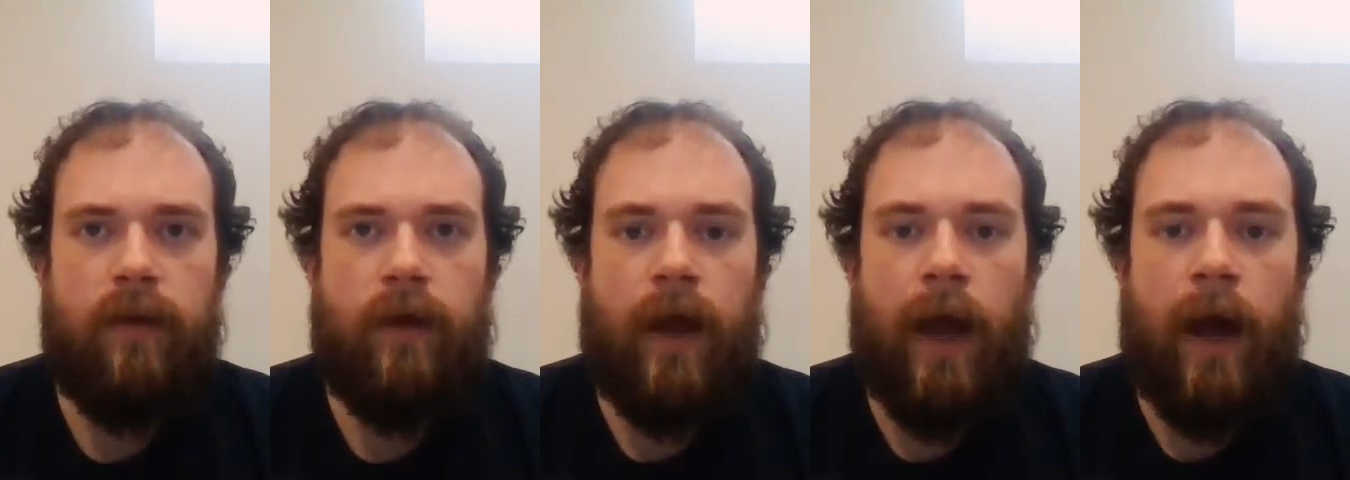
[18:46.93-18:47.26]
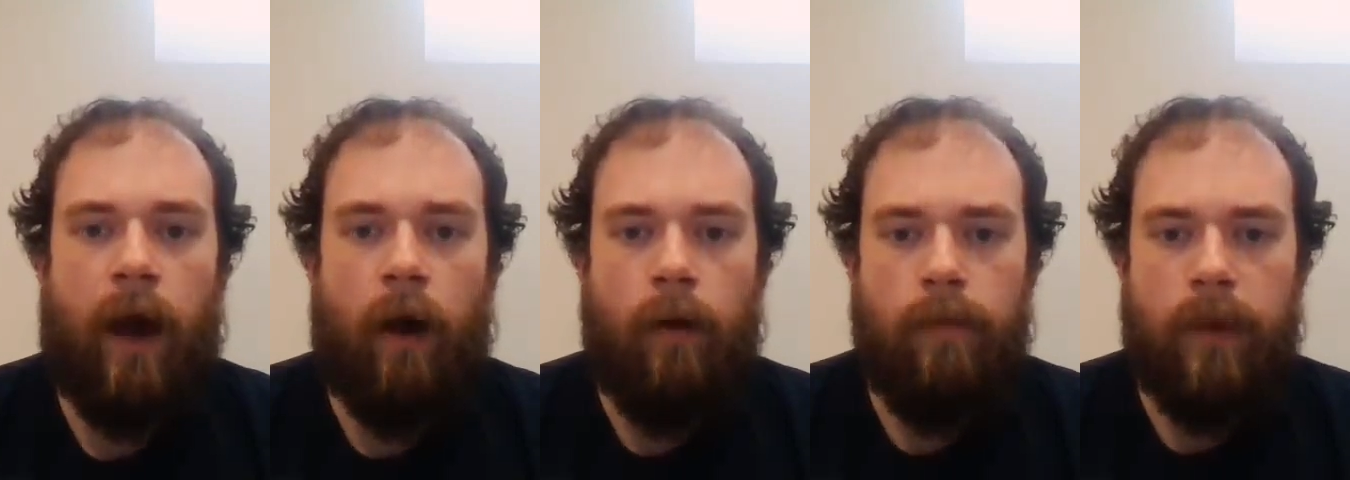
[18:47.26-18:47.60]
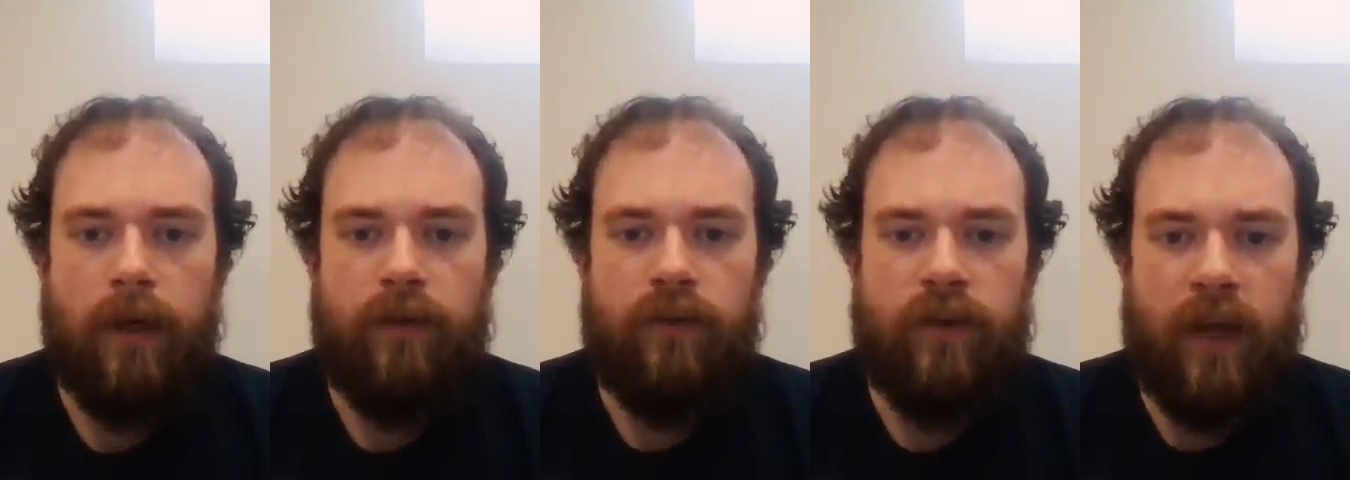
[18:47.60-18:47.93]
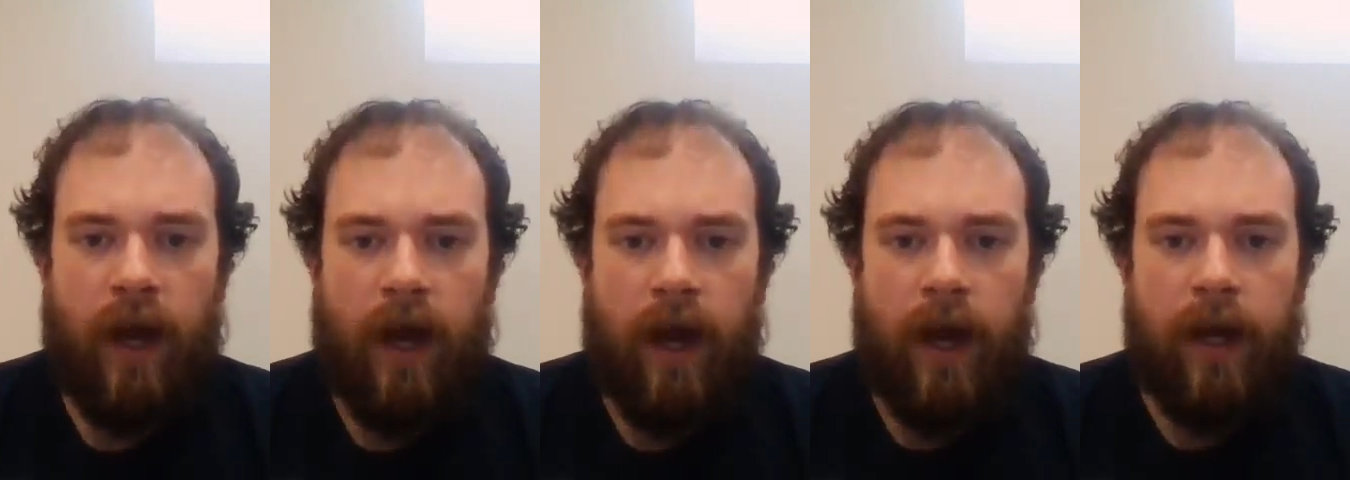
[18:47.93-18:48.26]
how much
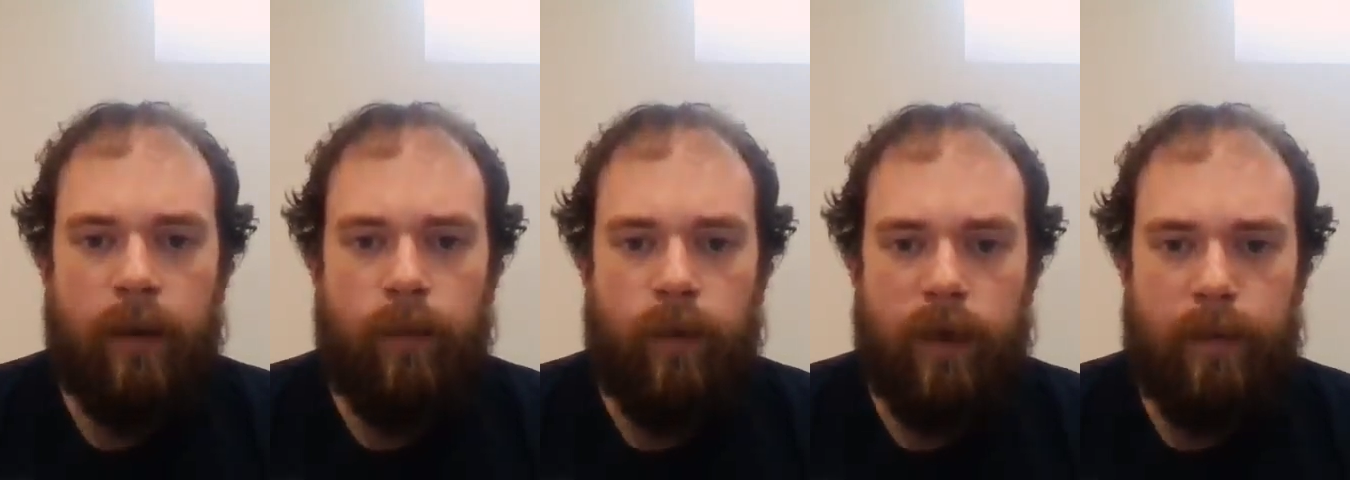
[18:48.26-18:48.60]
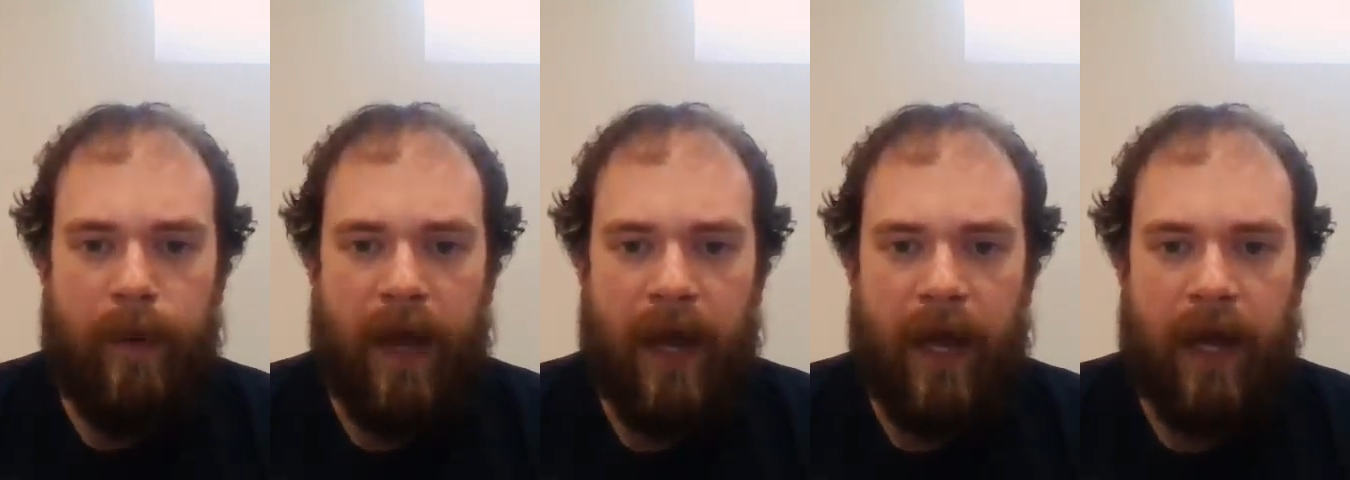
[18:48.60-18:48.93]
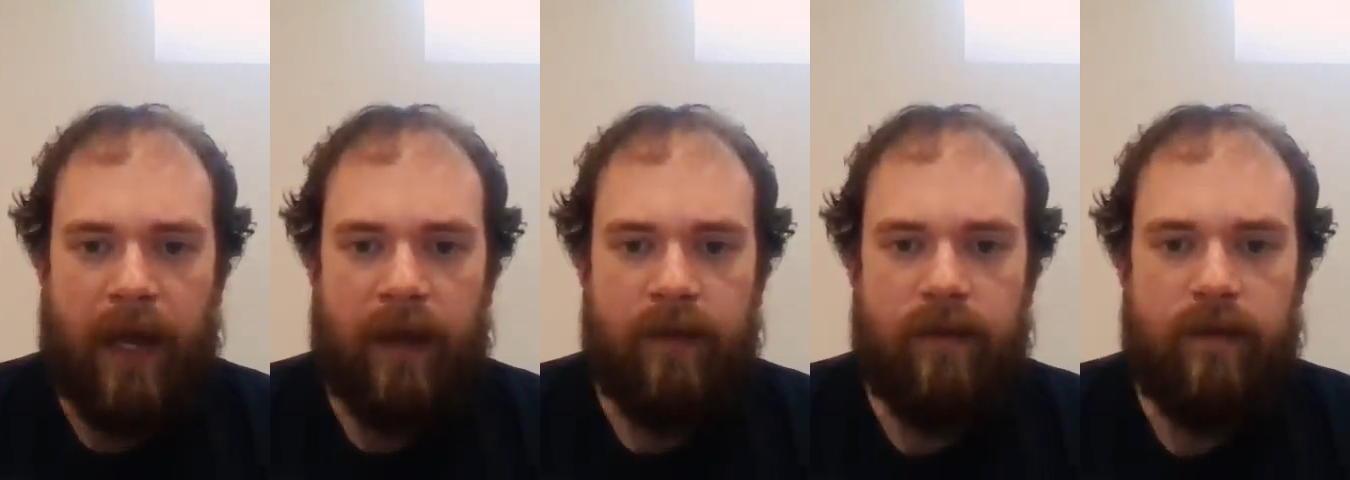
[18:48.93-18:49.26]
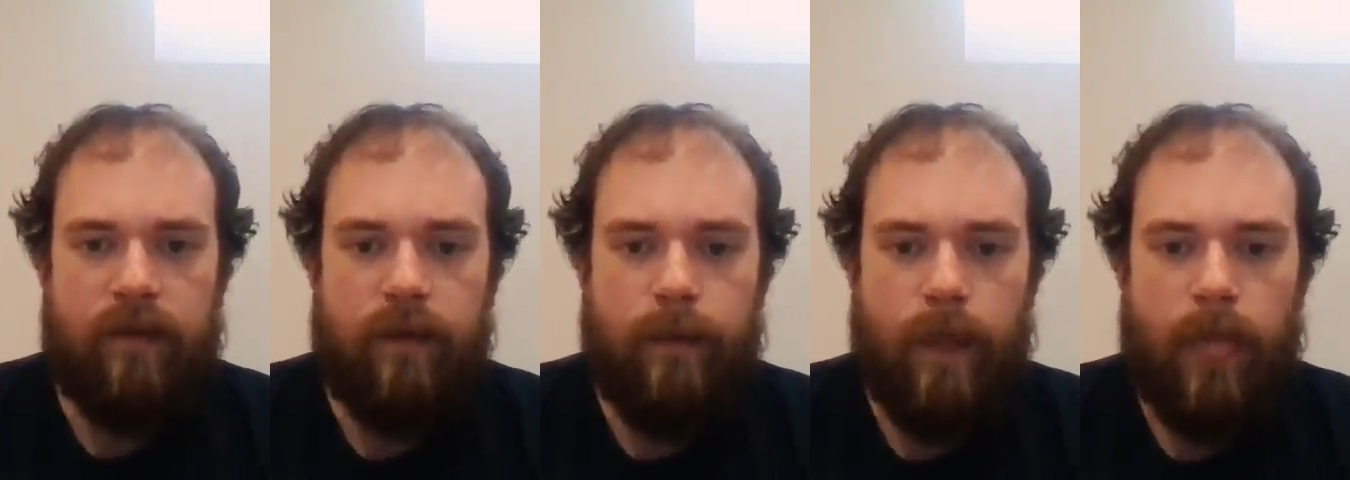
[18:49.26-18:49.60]
time would
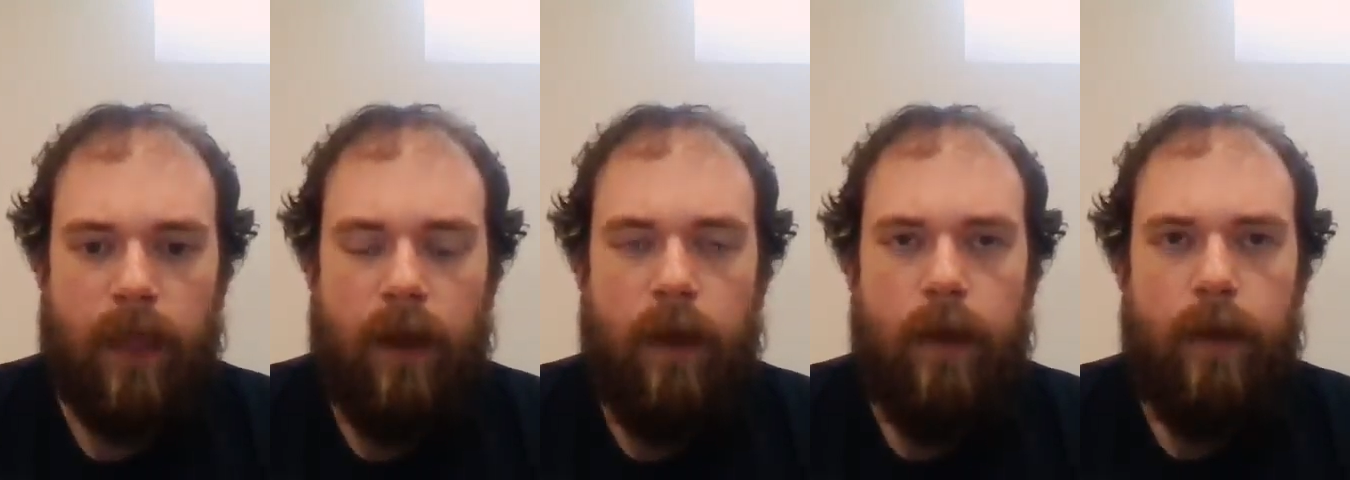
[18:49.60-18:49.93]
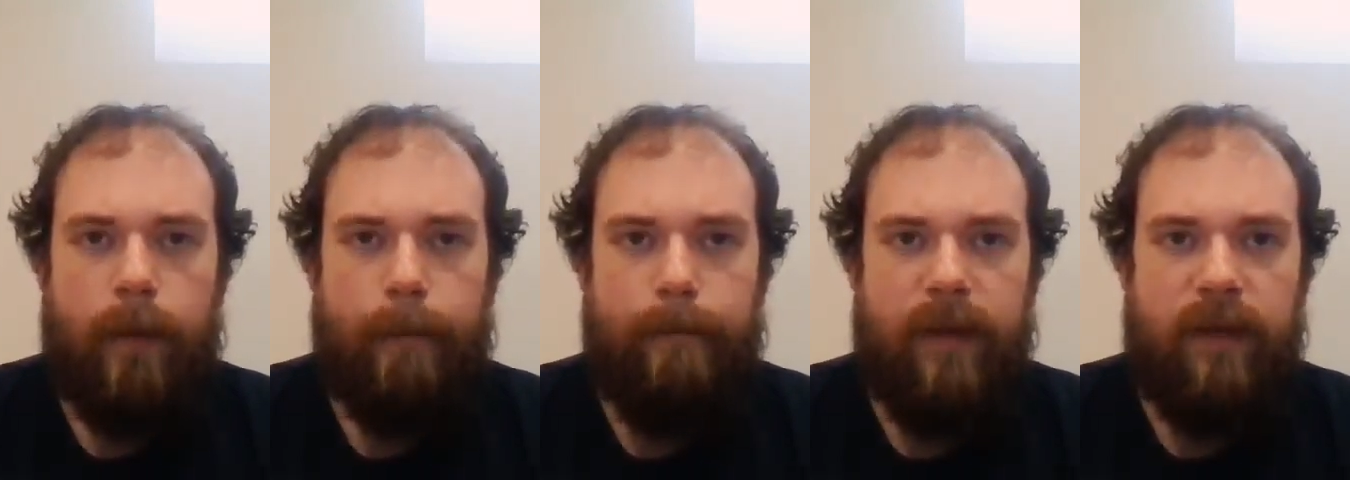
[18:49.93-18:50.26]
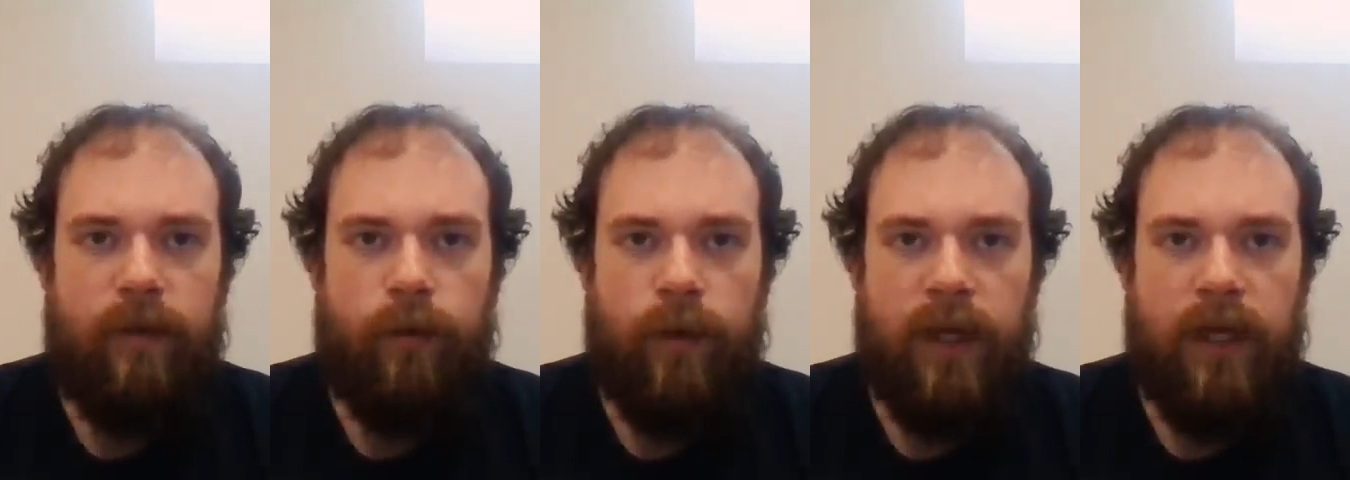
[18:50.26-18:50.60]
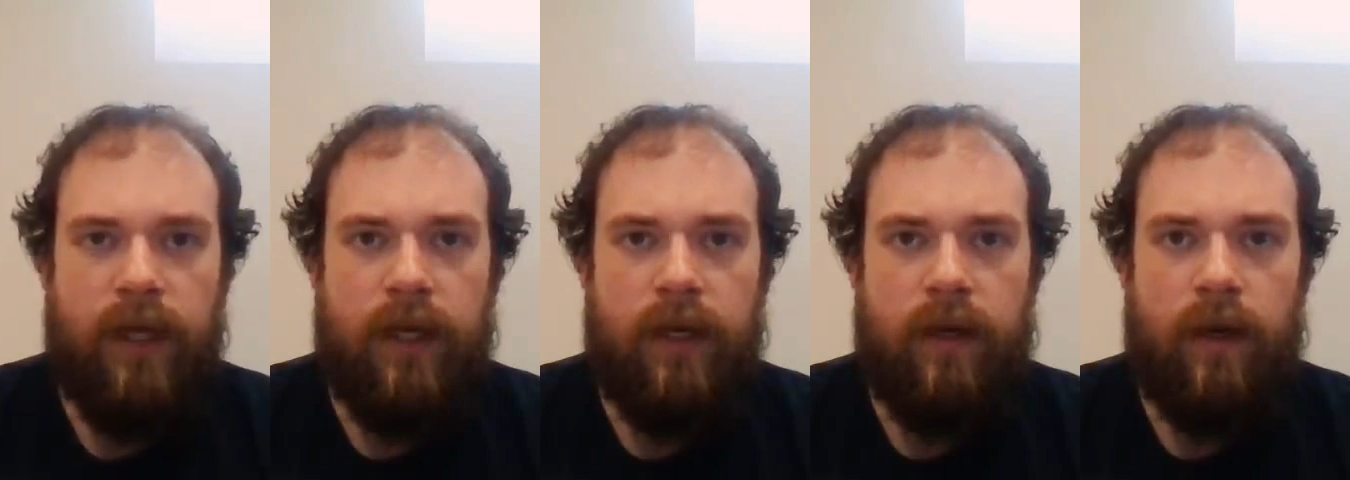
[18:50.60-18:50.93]
pass
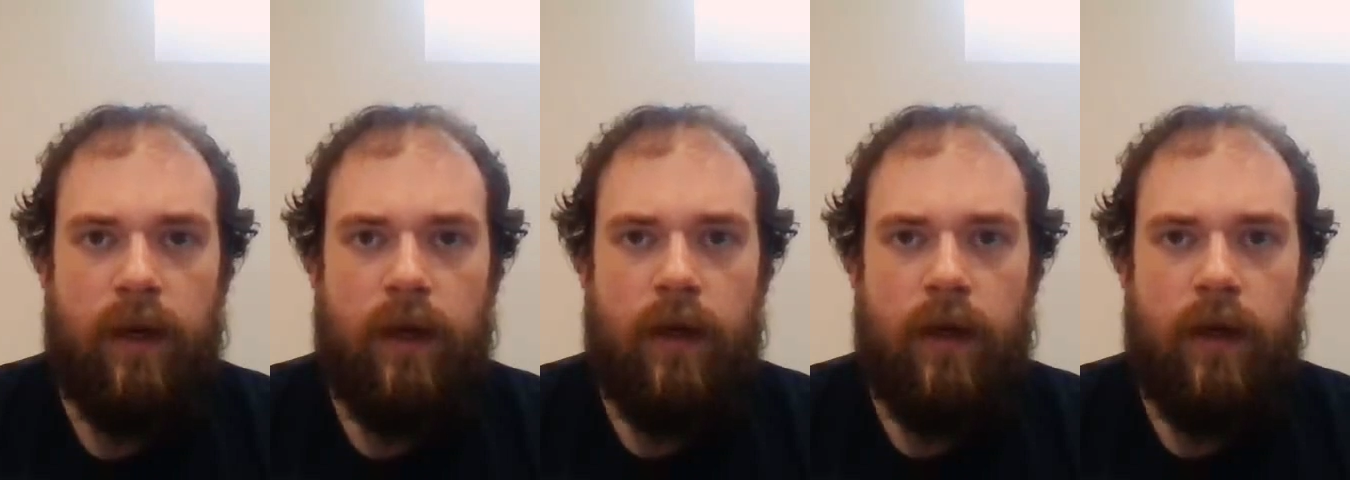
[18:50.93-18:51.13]
between